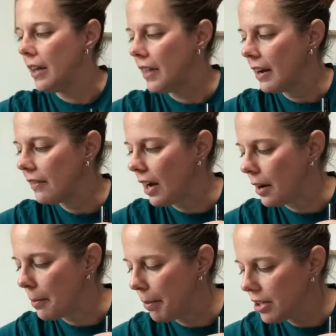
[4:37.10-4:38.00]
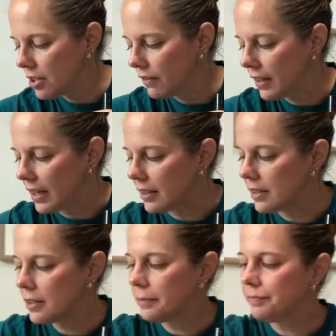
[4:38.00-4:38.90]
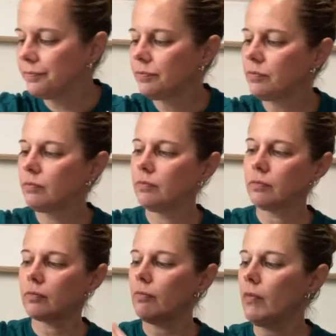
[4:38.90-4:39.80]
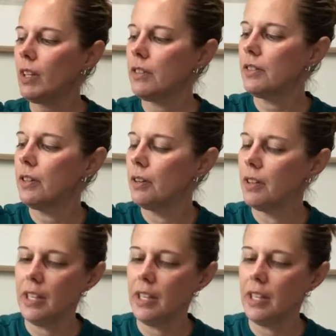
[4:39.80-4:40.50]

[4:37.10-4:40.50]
then I've got a bunch of these. So